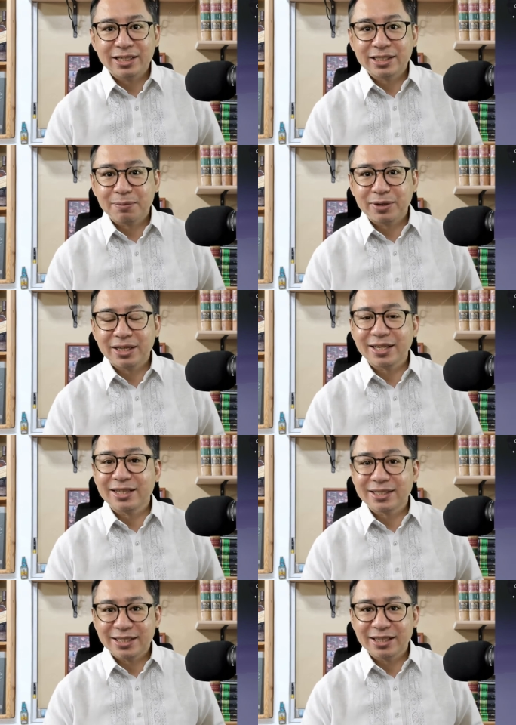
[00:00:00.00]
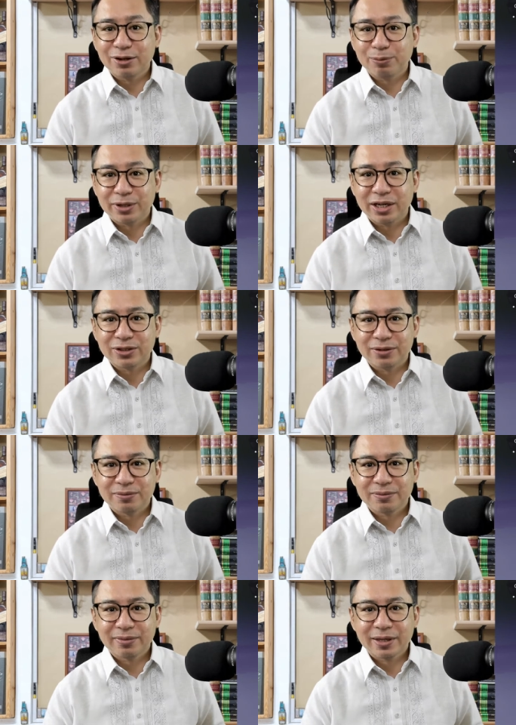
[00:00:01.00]
a separate and distinct
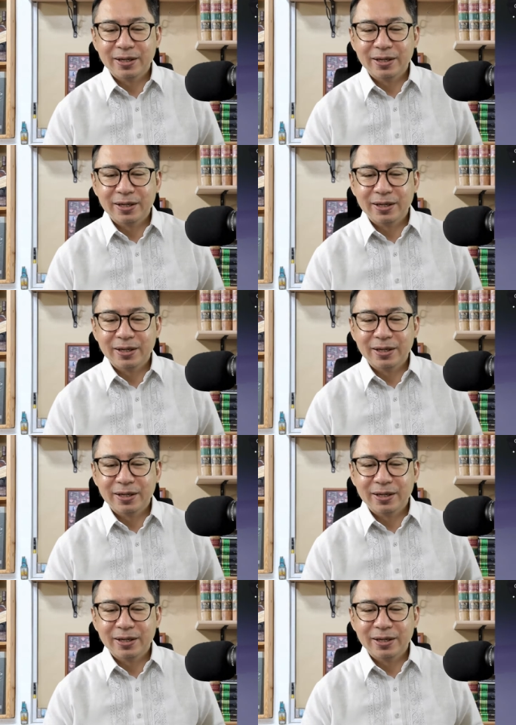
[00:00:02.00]
corporation.